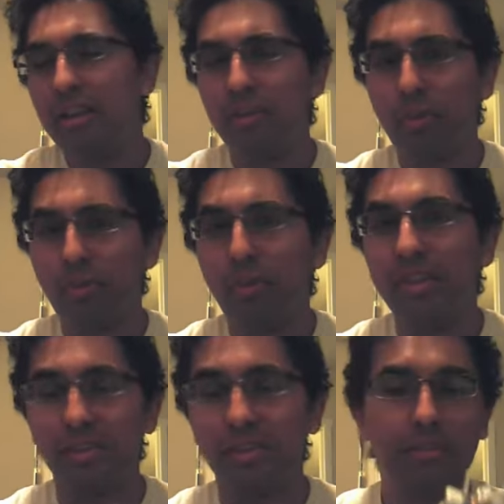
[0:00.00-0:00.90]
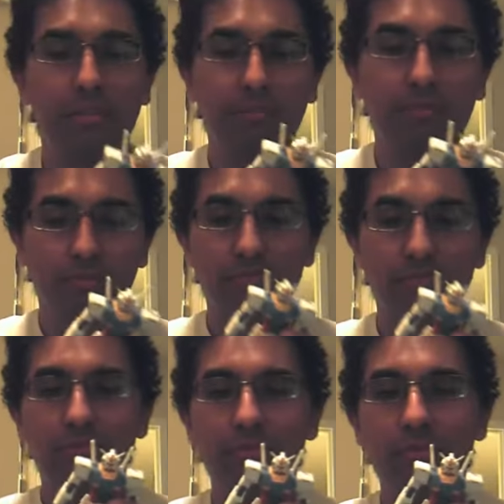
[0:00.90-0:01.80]
prices.
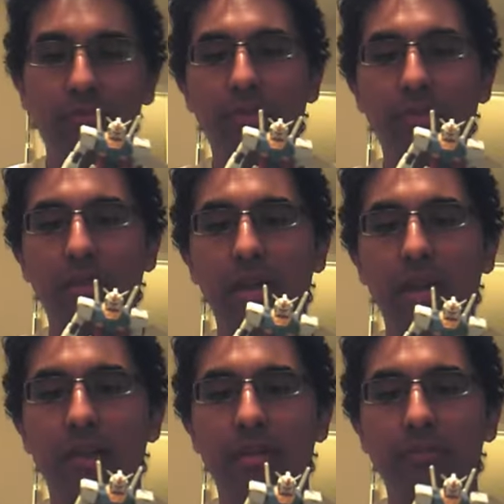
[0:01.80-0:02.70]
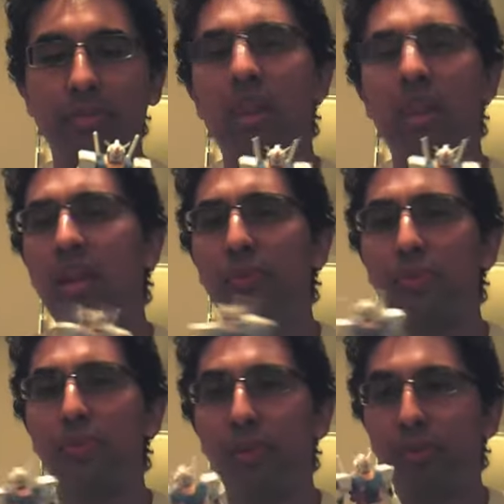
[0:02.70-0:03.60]
A lot of
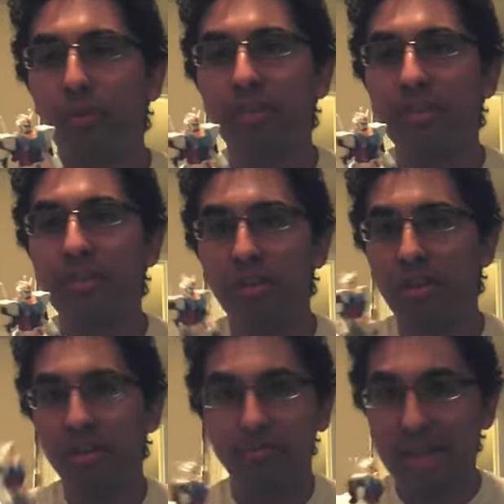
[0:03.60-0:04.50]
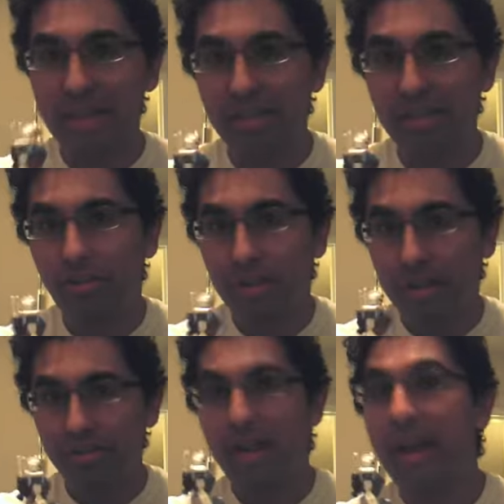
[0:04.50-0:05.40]
144s now come packaged
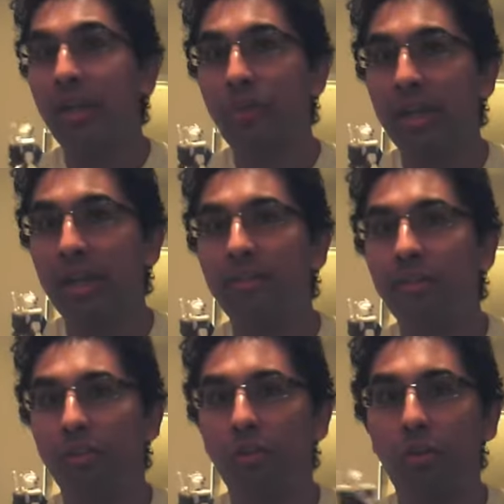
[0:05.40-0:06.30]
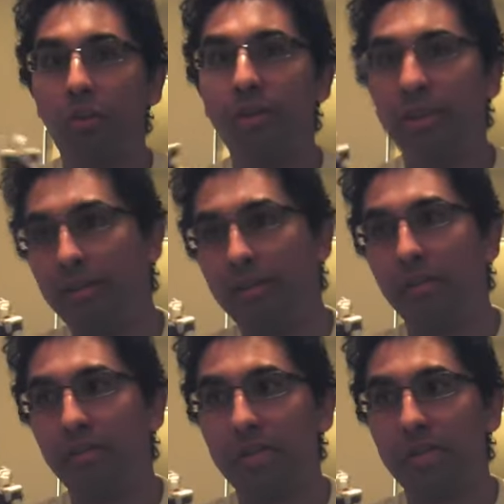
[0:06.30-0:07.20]
as high grades. Currently,
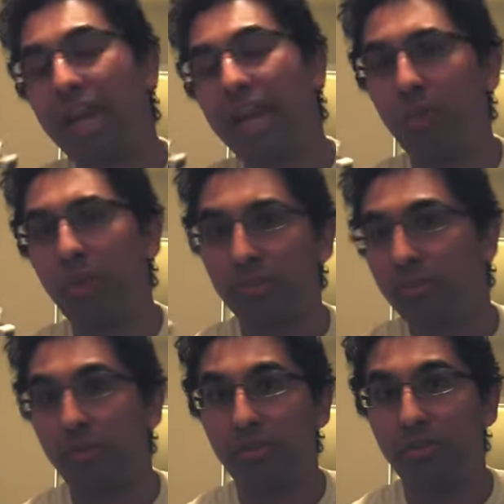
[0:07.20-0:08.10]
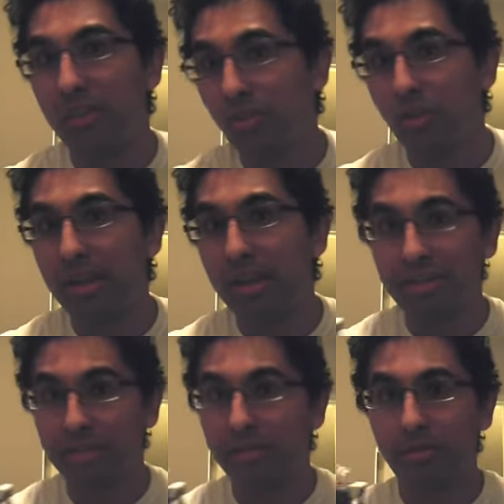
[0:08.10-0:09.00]
there's the high grade Universal Century line
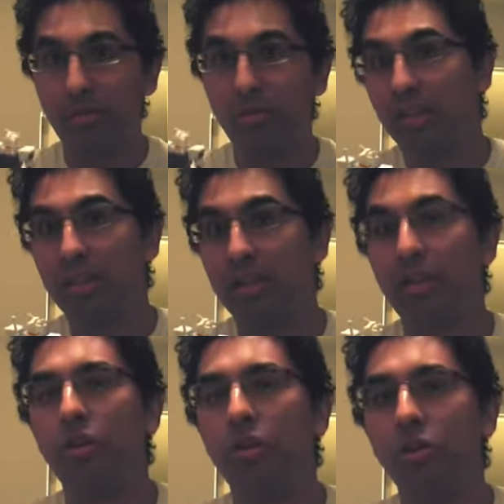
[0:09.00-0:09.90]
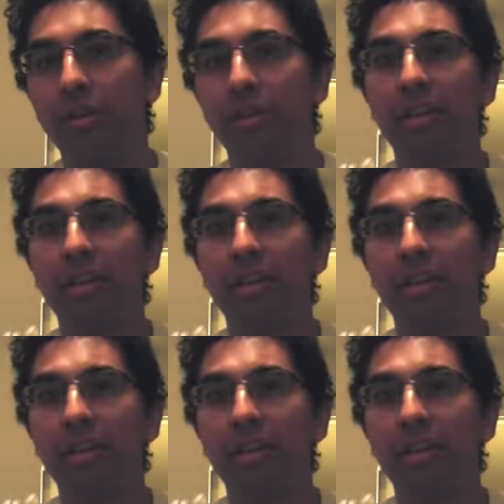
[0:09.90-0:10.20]
that's still running and ongoing.